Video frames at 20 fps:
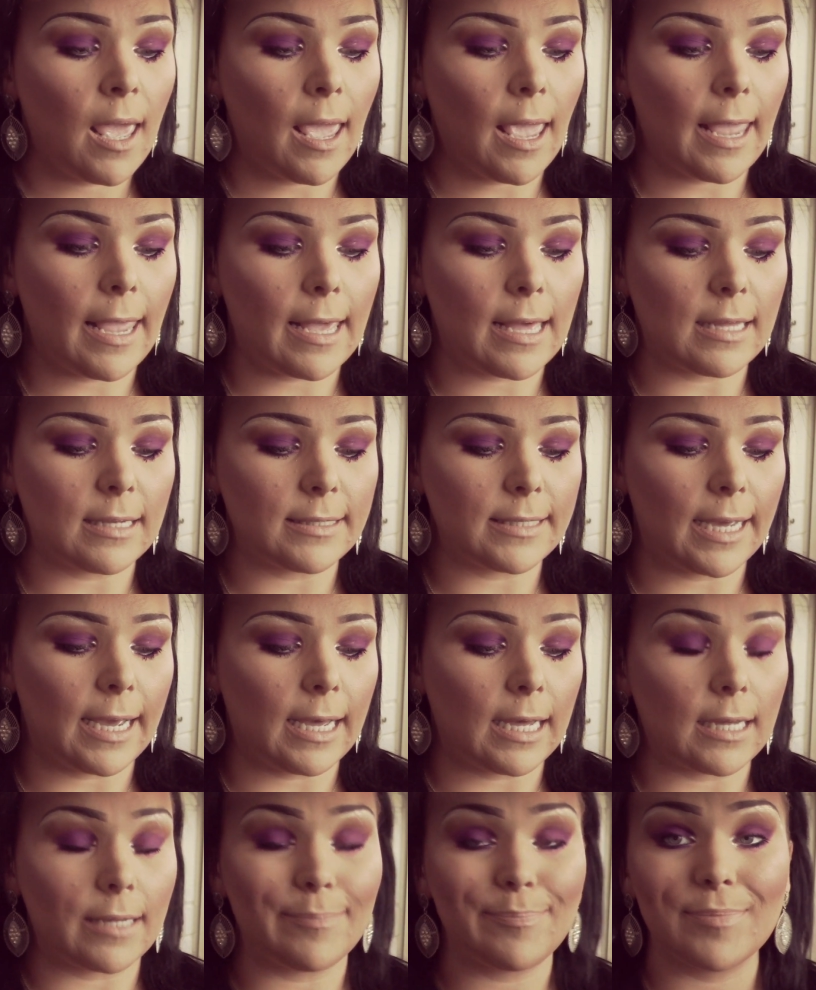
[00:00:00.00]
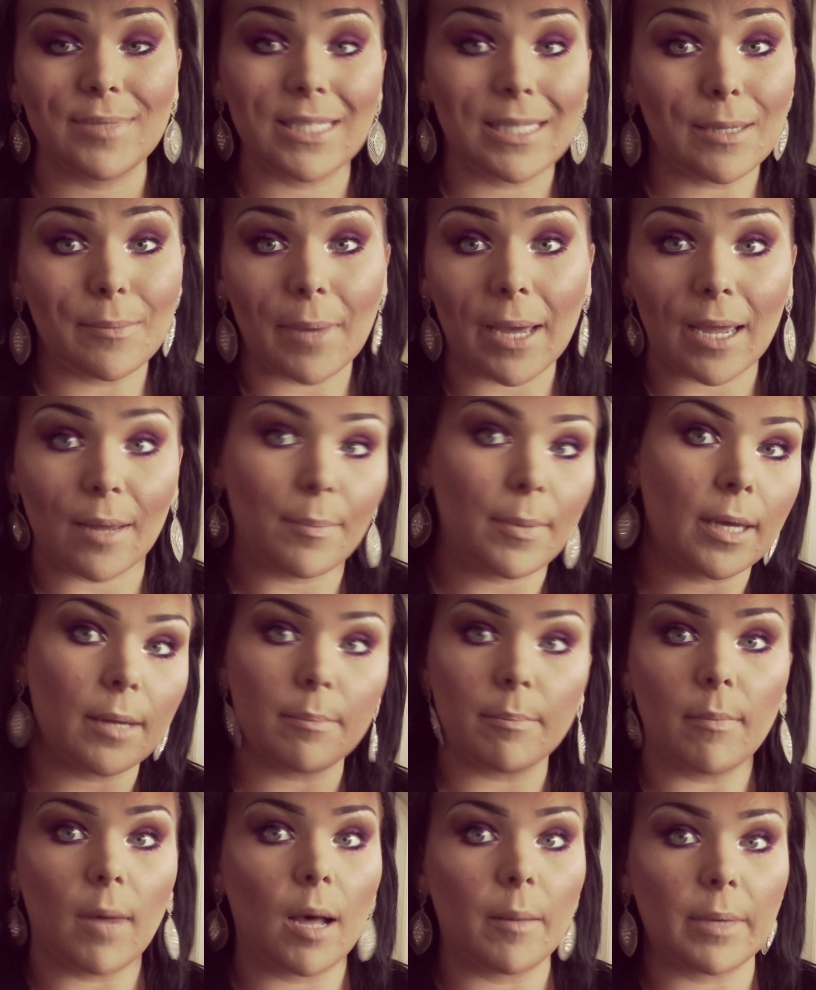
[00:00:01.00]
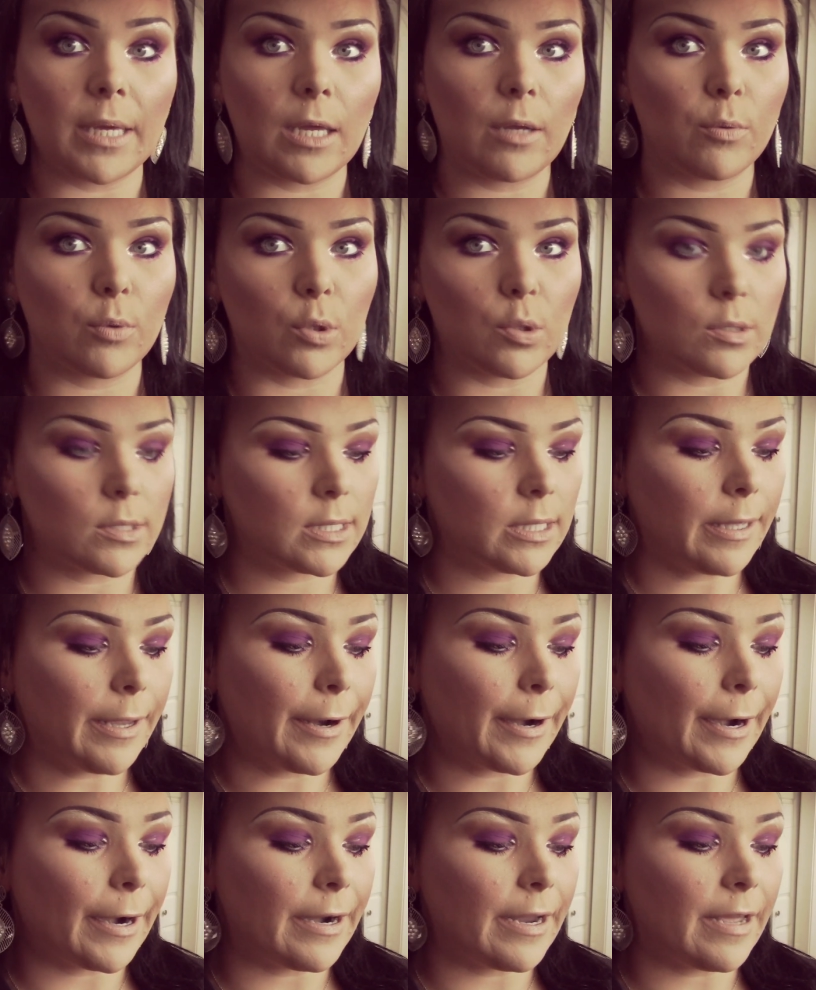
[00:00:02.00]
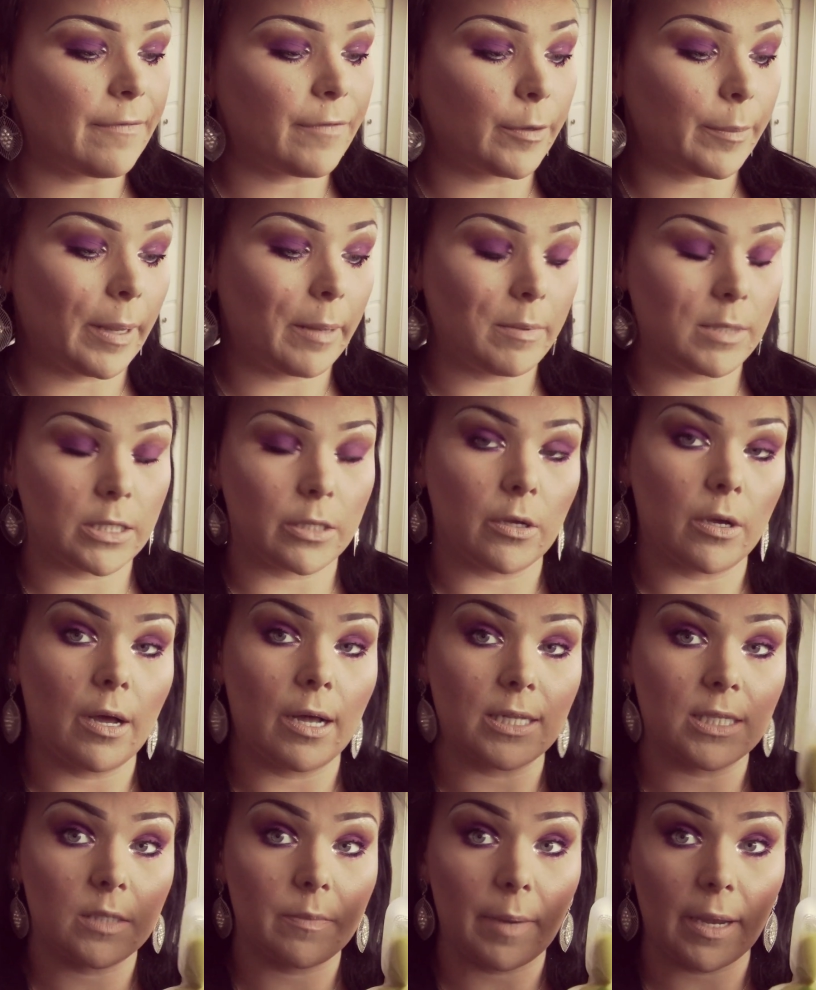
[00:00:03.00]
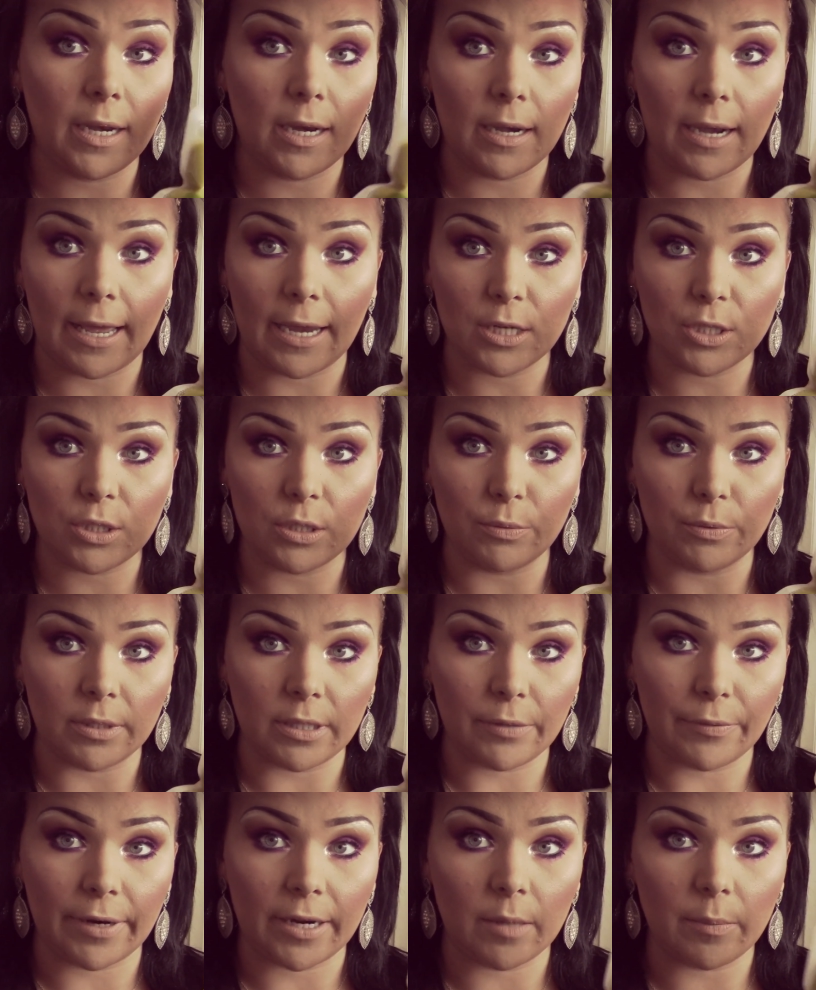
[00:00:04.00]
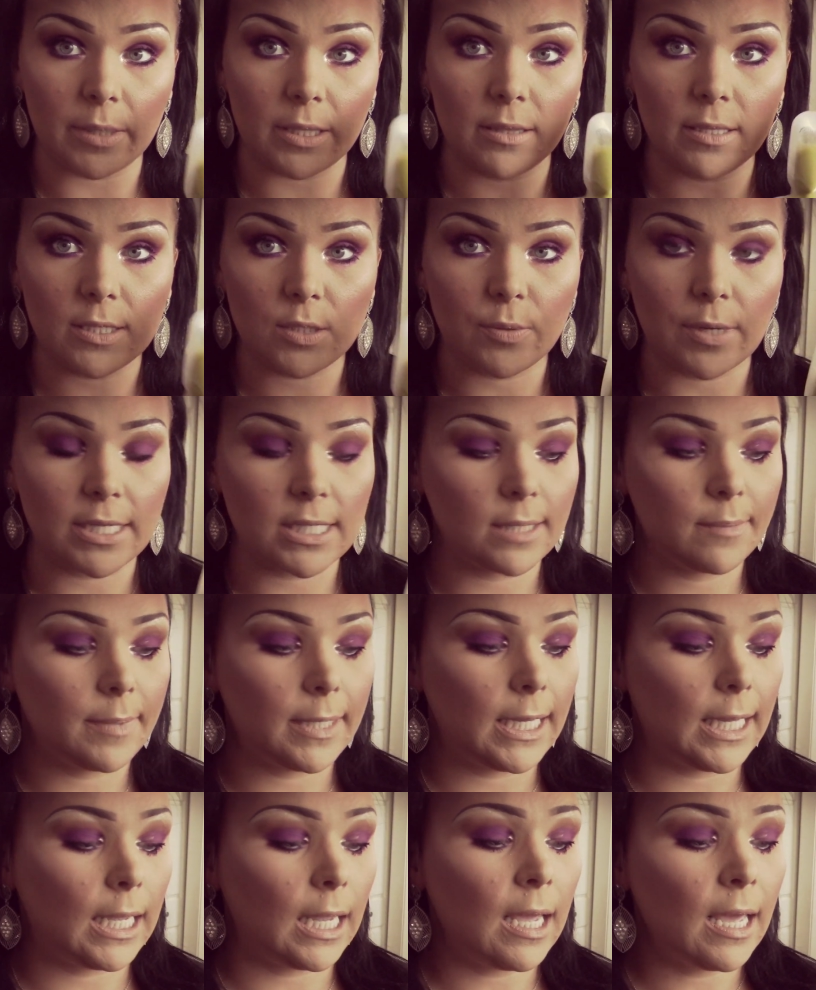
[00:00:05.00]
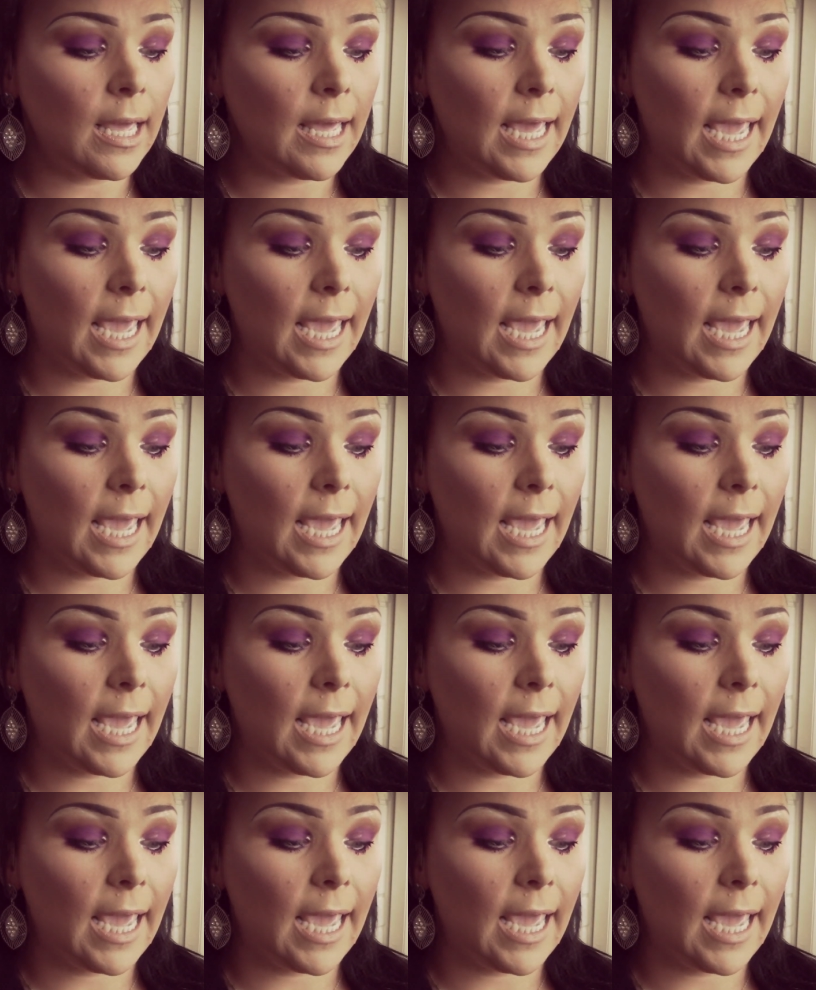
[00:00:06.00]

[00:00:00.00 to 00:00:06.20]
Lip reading: And TMI, but mommy rules here. If your baby's a little constipated, I actually really recommend this recipe.